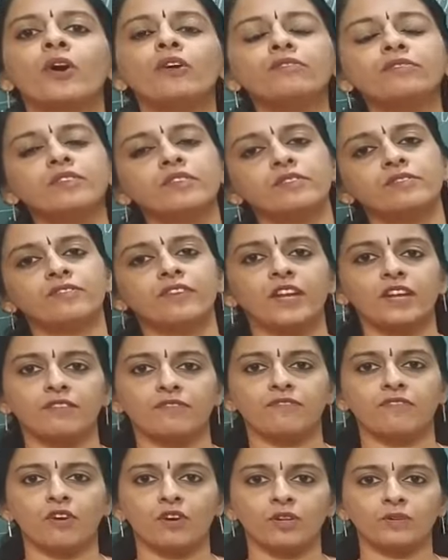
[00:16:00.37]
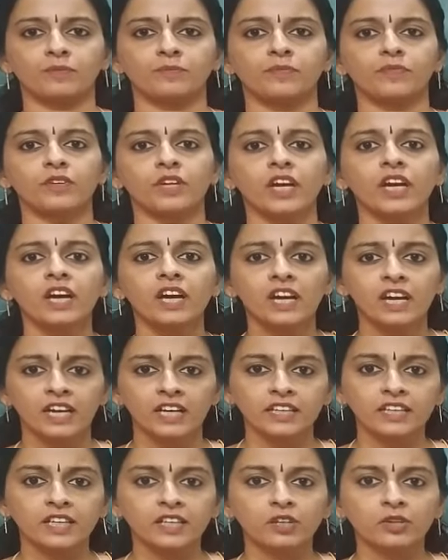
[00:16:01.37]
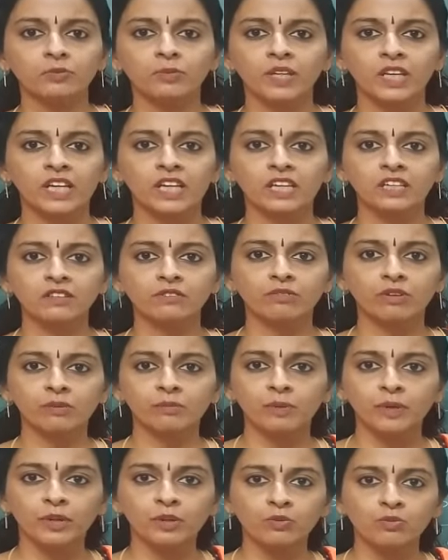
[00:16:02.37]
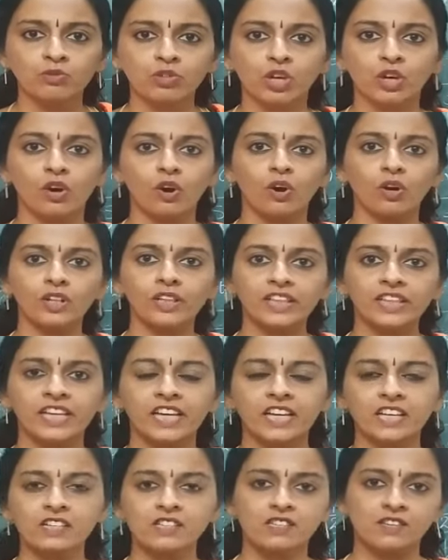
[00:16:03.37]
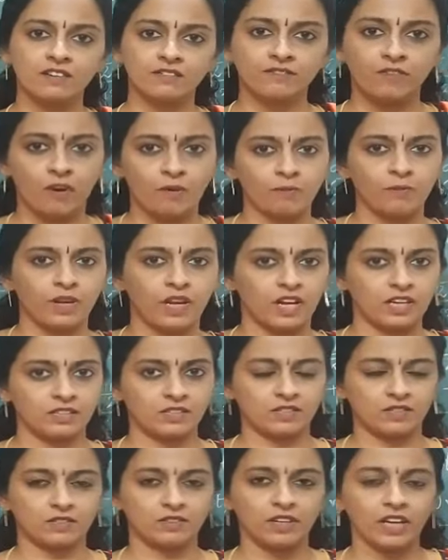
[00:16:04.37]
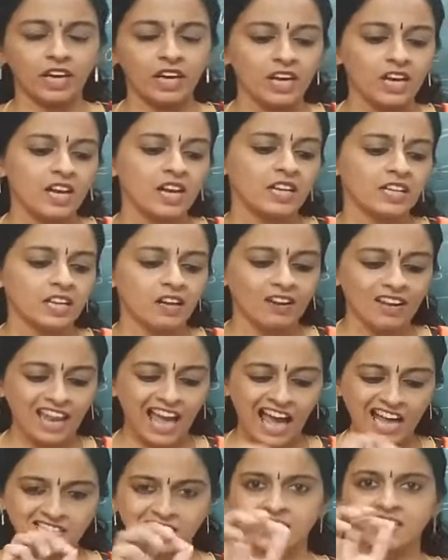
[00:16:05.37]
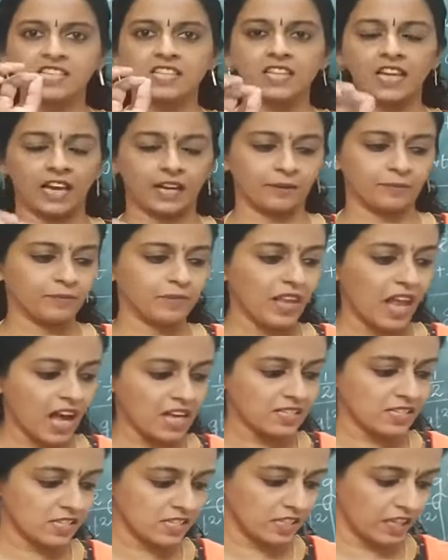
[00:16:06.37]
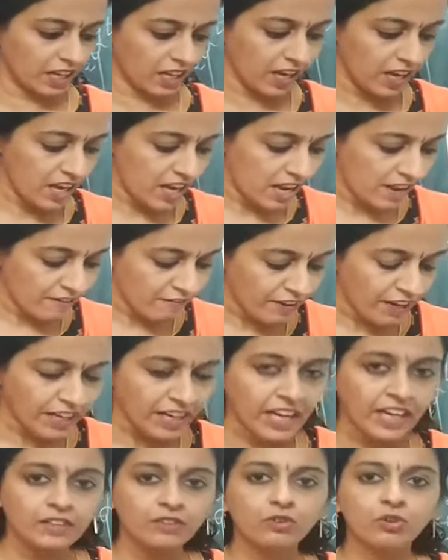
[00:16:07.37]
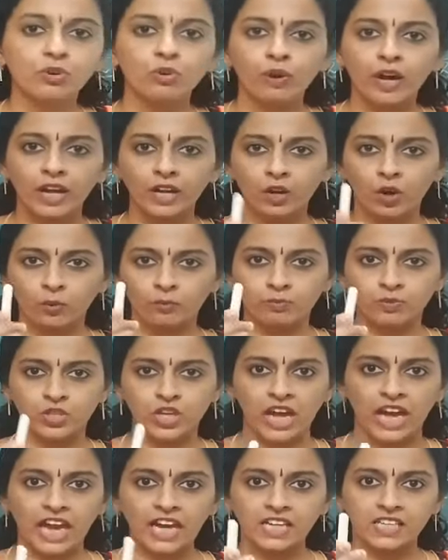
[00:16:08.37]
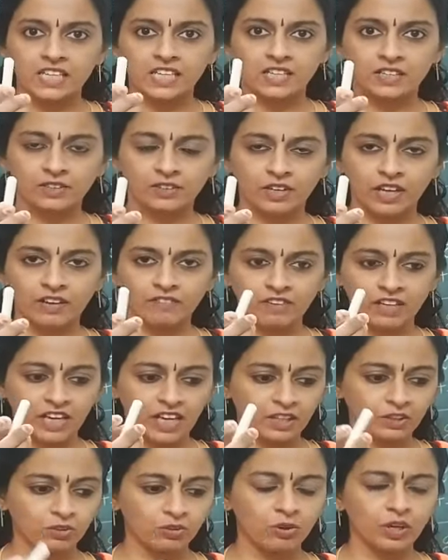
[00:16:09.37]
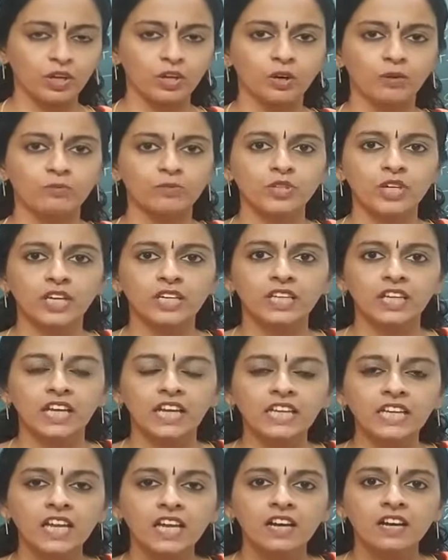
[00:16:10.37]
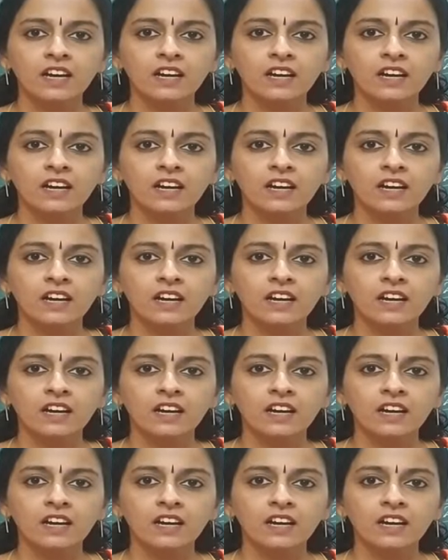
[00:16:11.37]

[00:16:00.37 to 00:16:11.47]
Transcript: of free fall. Okay, in the numericals we will be using all these formulas. Okay, now last thing, when I throw an object, okay, when I throw an object in